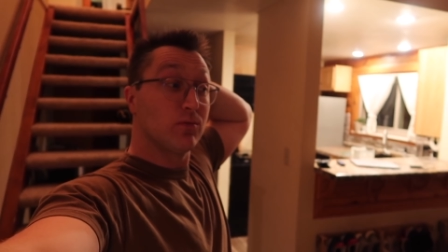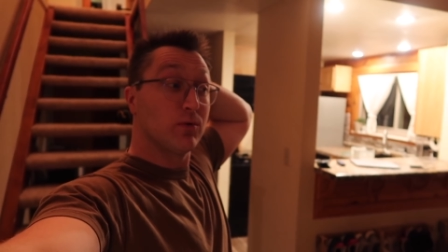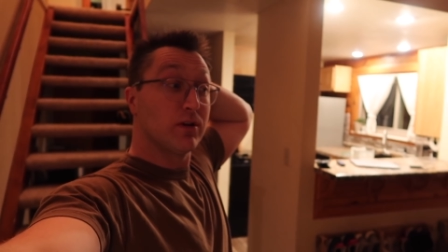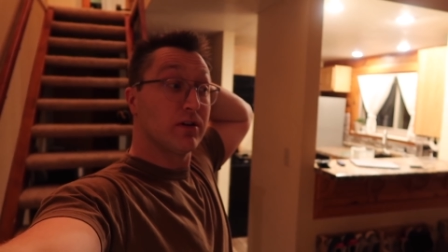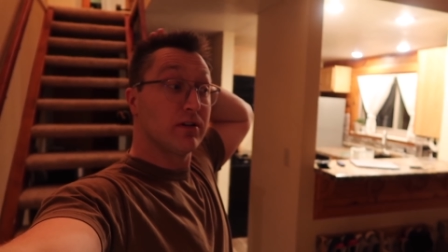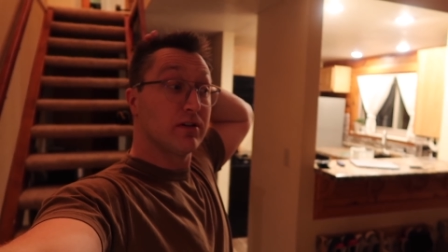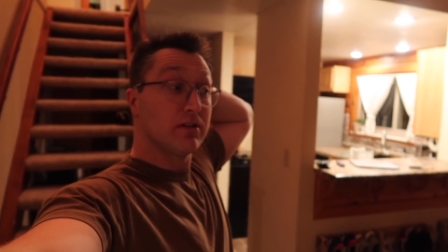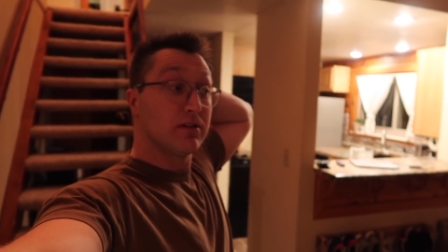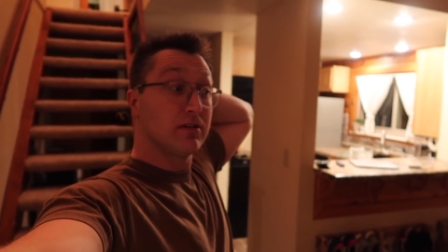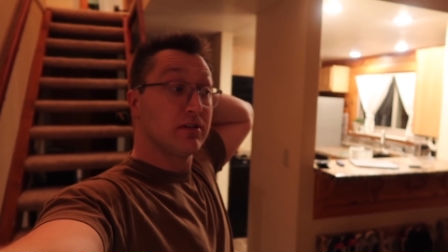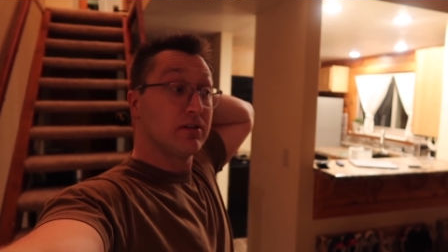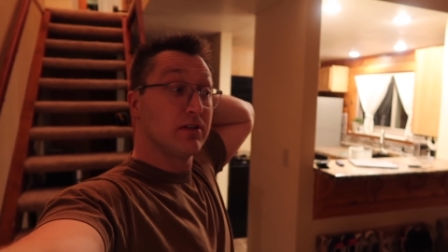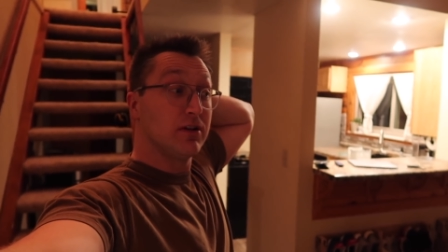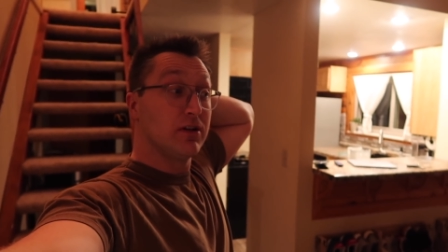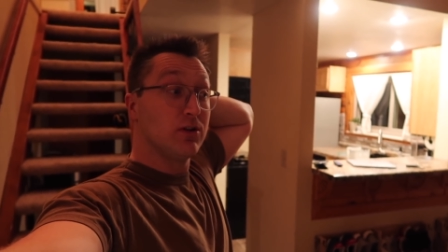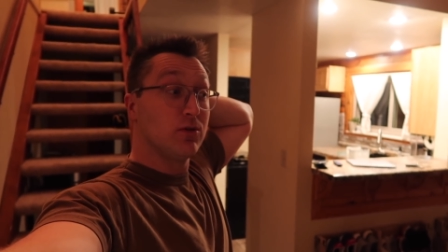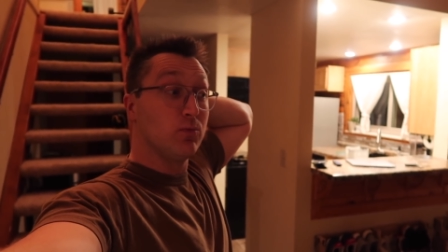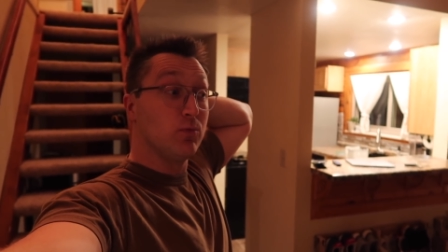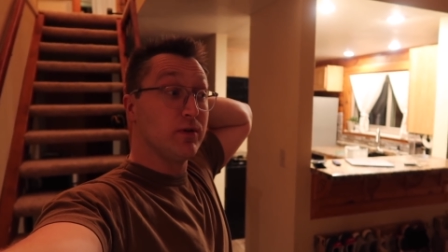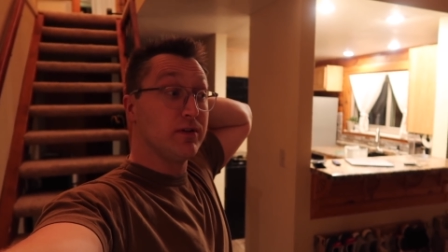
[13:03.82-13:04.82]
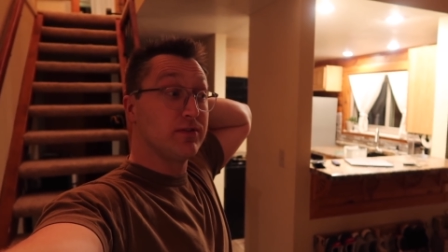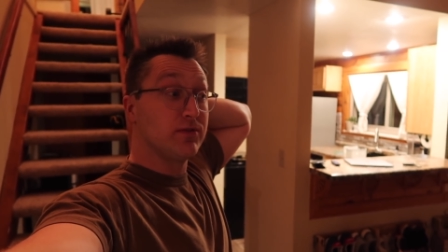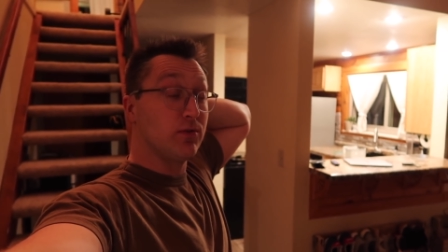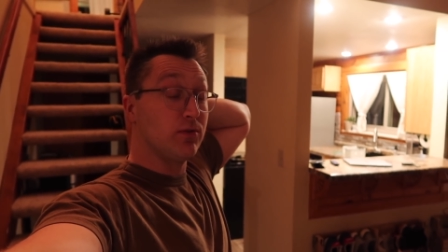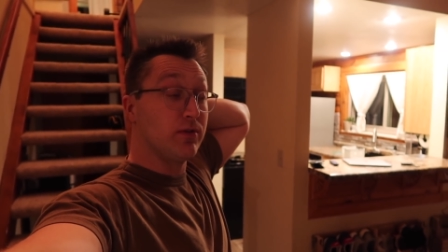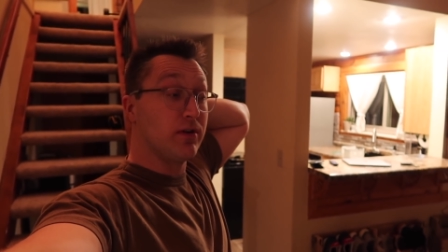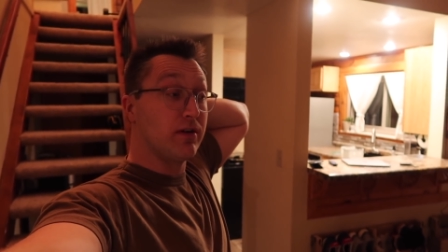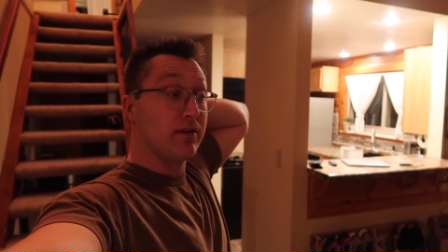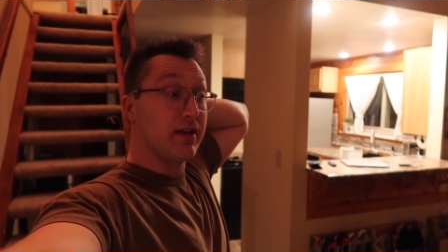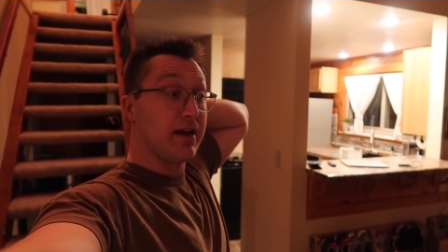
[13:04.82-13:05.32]
where we
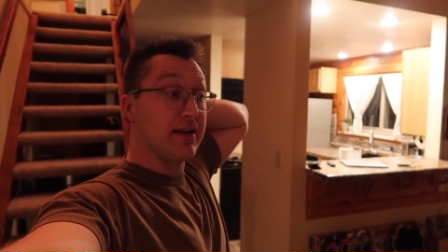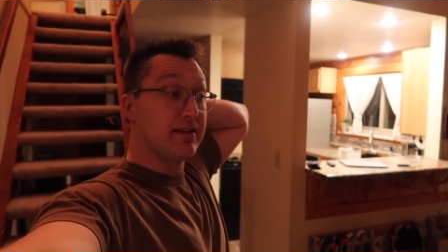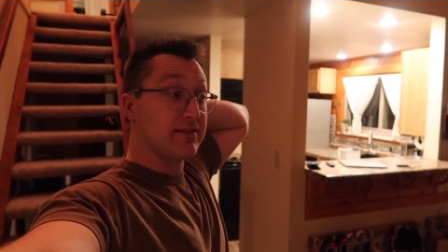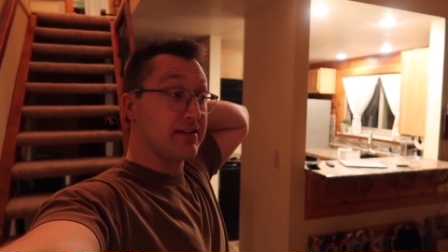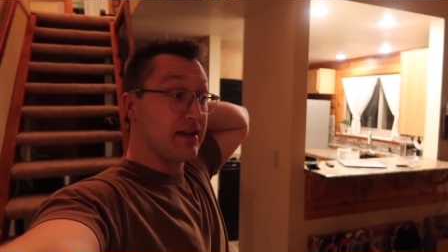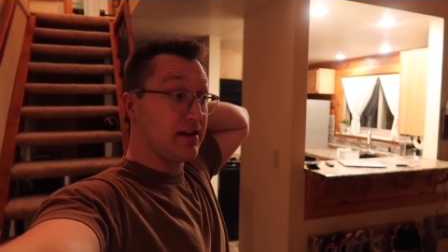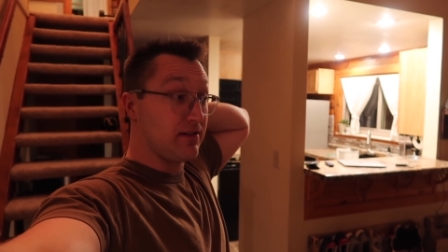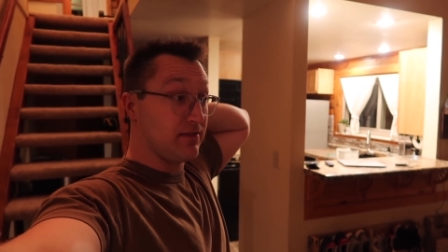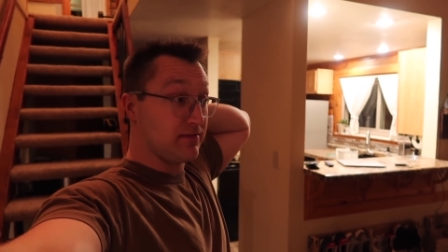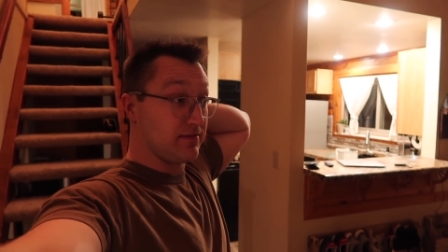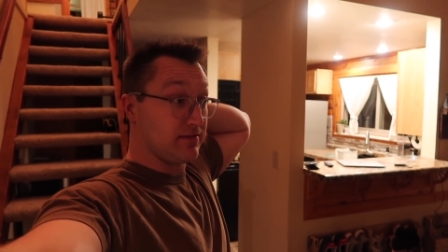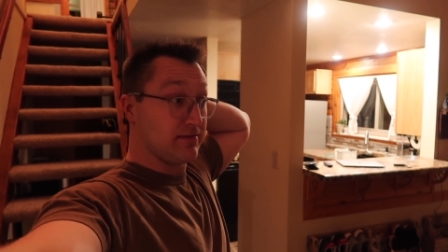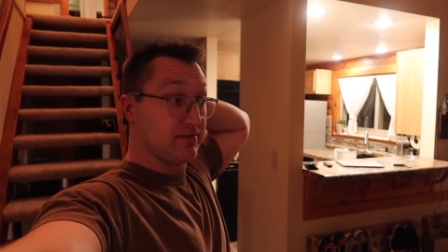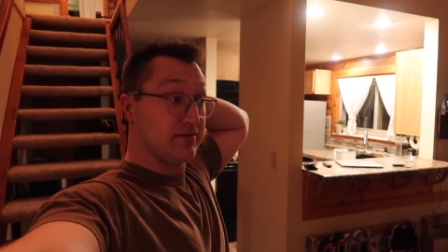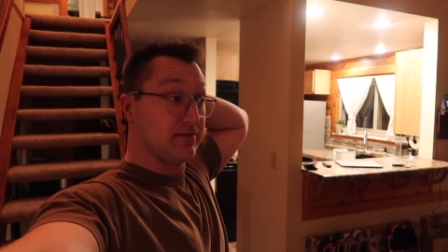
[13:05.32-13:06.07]
sold our last house.